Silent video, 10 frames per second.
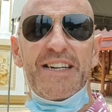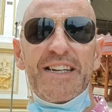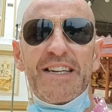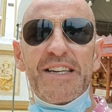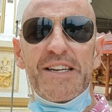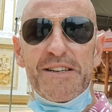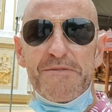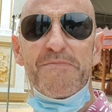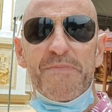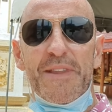
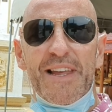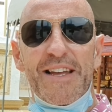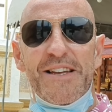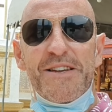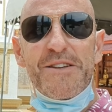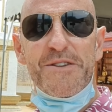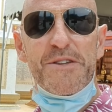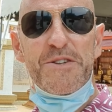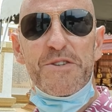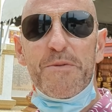
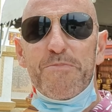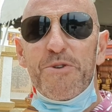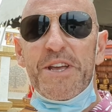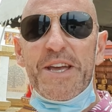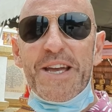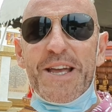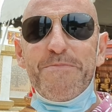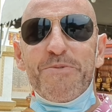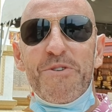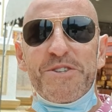This is a pretty
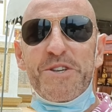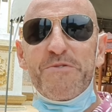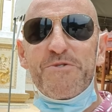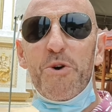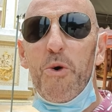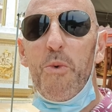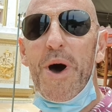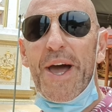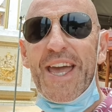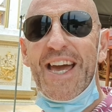impressive
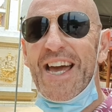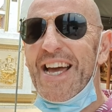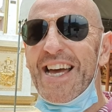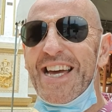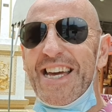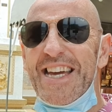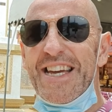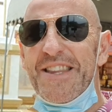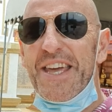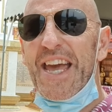doorway,
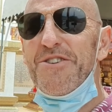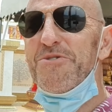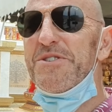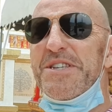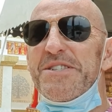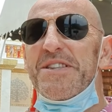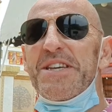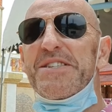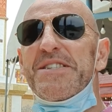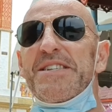the entrance into
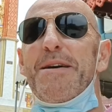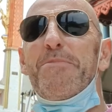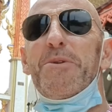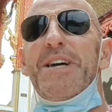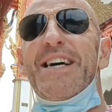this temple.